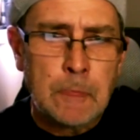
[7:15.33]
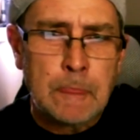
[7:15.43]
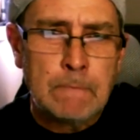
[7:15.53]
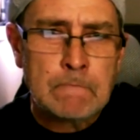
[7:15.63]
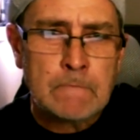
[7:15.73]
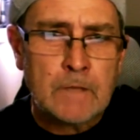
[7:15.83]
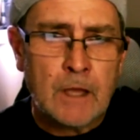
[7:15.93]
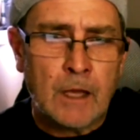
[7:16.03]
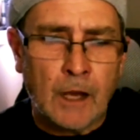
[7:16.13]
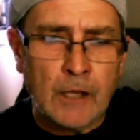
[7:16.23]
Yeah.
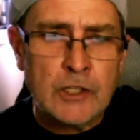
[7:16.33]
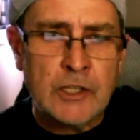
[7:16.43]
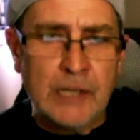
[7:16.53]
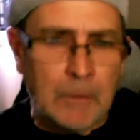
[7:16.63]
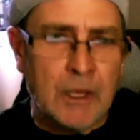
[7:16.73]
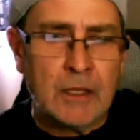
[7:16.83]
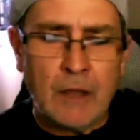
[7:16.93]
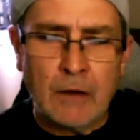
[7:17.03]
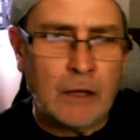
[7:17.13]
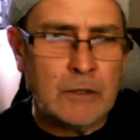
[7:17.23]
And, and just limit it.
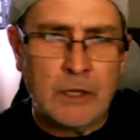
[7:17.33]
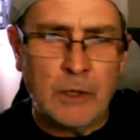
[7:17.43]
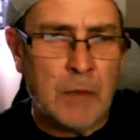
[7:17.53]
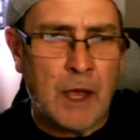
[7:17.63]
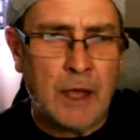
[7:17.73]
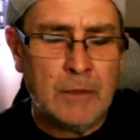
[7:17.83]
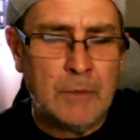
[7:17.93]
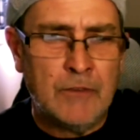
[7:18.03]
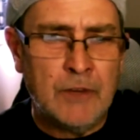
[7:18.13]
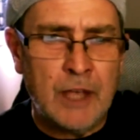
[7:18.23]
Don't go too mad.
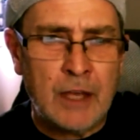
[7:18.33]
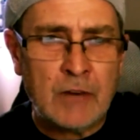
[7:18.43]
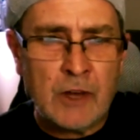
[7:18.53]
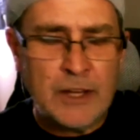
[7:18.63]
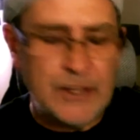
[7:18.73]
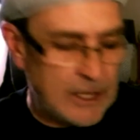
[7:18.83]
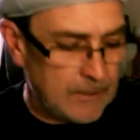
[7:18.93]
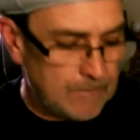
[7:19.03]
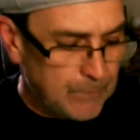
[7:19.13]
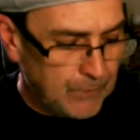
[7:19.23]
But if you get an
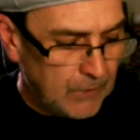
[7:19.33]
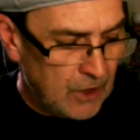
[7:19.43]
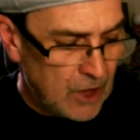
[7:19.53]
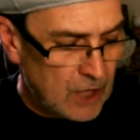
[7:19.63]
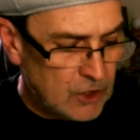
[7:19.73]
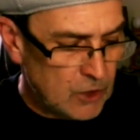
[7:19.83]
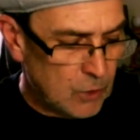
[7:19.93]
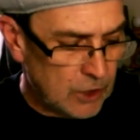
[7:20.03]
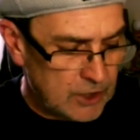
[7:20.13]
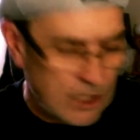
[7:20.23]
idea and you
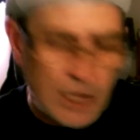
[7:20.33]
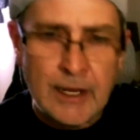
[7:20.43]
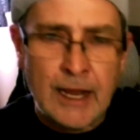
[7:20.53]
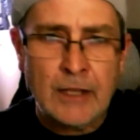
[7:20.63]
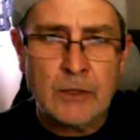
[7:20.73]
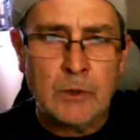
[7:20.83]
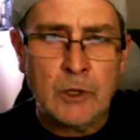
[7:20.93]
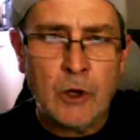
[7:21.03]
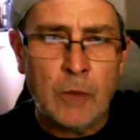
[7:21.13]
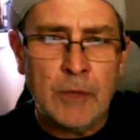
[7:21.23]
want to turn that into a
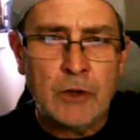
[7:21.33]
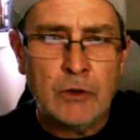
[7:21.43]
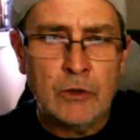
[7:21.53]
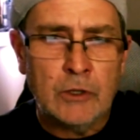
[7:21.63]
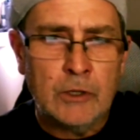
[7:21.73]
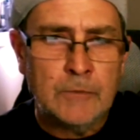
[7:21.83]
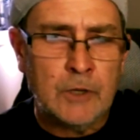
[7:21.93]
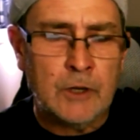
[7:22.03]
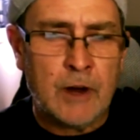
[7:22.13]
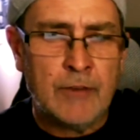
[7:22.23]
comic or
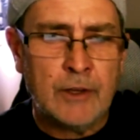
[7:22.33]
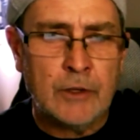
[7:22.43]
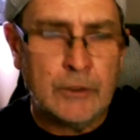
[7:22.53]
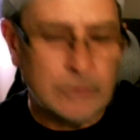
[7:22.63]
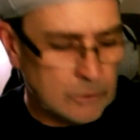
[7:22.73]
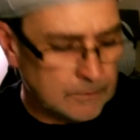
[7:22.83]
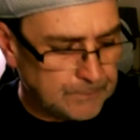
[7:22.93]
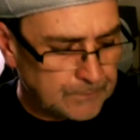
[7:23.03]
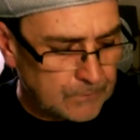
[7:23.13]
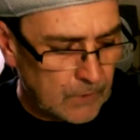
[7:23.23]
a, graphic novel,
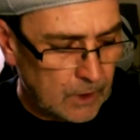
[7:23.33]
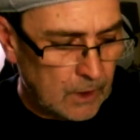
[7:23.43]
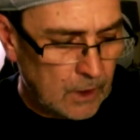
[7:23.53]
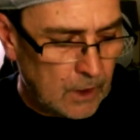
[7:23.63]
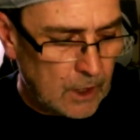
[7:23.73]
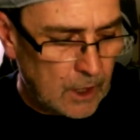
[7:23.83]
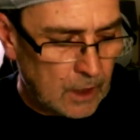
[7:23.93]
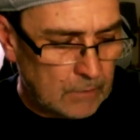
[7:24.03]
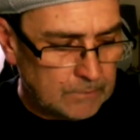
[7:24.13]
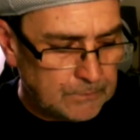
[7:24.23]

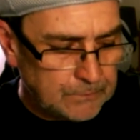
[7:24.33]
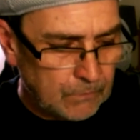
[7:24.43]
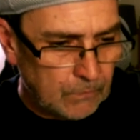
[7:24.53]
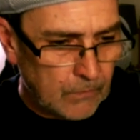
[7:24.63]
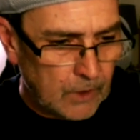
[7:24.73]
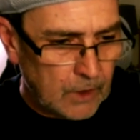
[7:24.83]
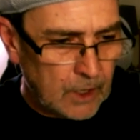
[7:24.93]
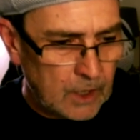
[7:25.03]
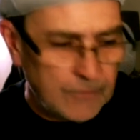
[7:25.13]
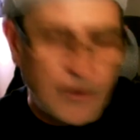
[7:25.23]
um, yeah
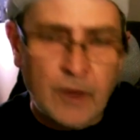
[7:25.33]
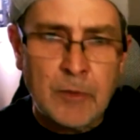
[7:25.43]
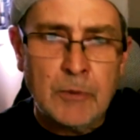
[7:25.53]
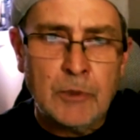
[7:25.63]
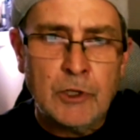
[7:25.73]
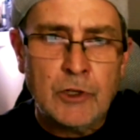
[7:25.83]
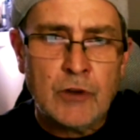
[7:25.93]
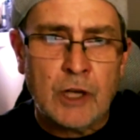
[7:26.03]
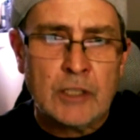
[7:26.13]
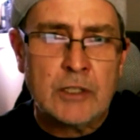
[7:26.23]
get the five people you
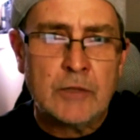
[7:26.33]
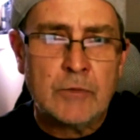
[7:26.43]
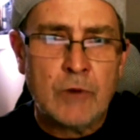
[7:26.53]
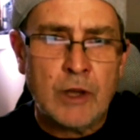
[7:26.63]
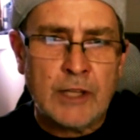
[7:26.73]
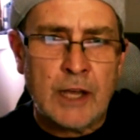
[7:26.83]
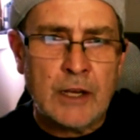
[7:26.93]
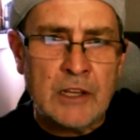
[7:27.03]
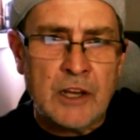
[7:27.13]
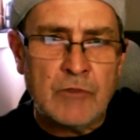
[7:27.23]
trust, write
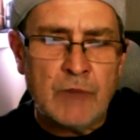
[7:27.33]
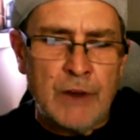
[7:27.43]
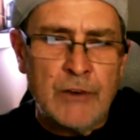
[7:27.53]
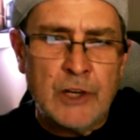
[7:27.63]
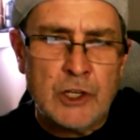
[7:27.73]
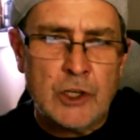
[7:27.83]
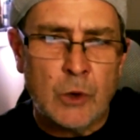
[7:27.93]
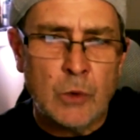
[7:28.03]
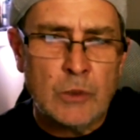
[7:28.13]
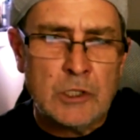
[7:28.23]
down a very
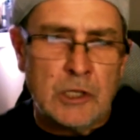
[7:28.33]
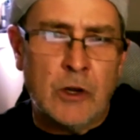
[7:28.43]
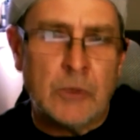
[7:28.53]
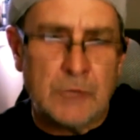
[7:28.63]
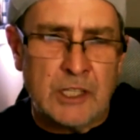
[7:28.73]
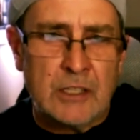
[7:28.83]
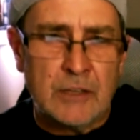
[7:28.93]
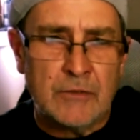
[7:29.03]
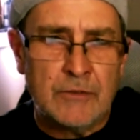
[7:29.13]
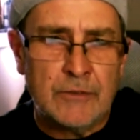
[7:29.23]
short synopsis
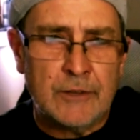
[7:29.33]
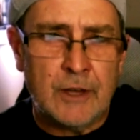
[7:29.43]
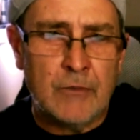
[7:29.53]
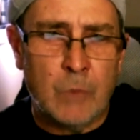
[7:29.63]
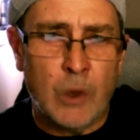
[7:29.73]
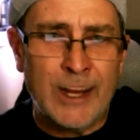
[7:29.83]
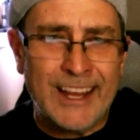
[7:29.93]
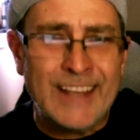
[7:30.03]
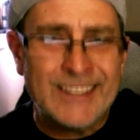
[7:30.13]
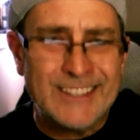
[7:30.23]
of, of what it
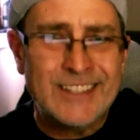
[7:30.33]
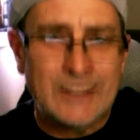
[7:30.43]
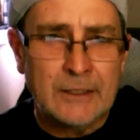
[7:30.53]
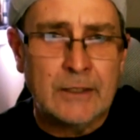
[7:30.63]
is